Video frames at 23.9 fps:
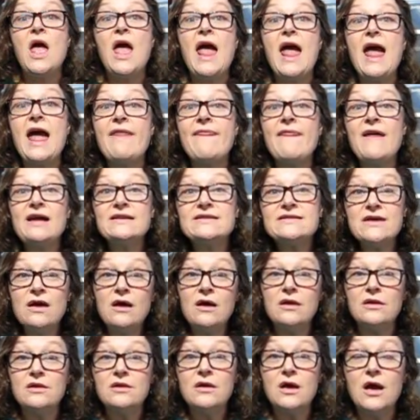And that's
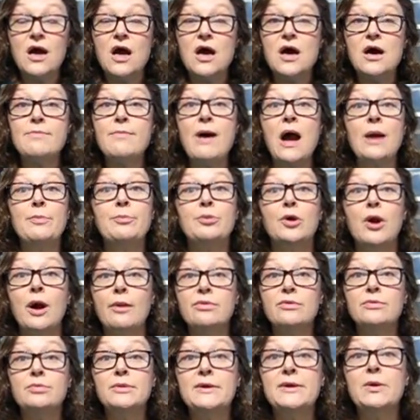all. I
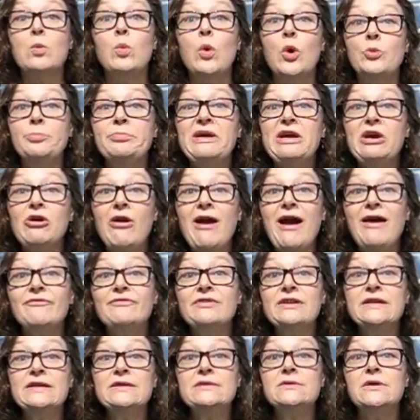probably won't be
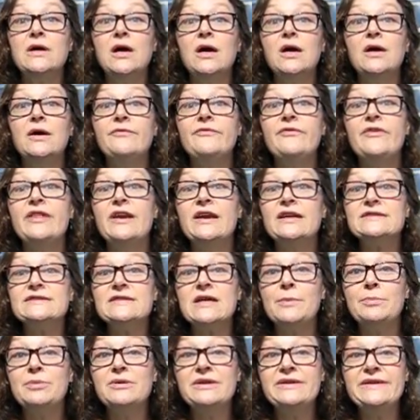crafting for the next
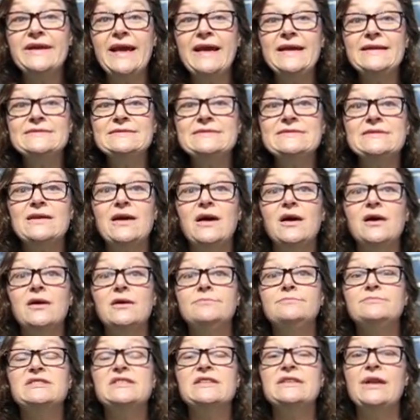couple of days.
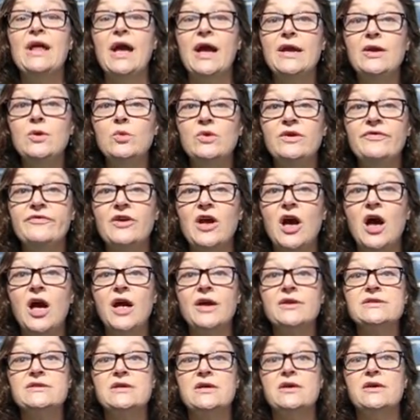Tonight we've
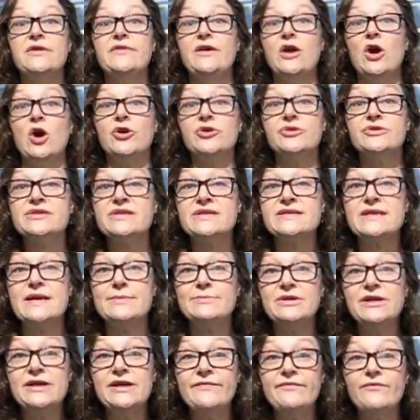got the honors
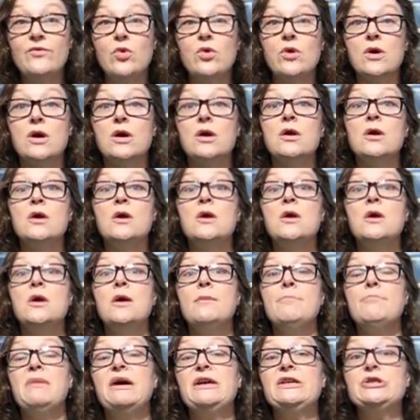assembly for
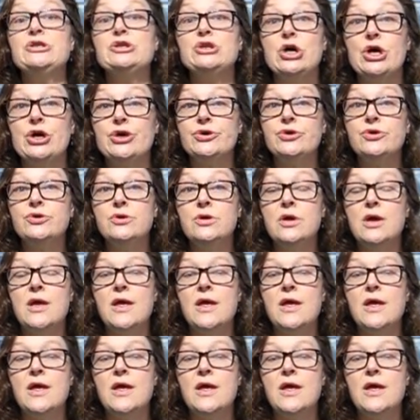my daughter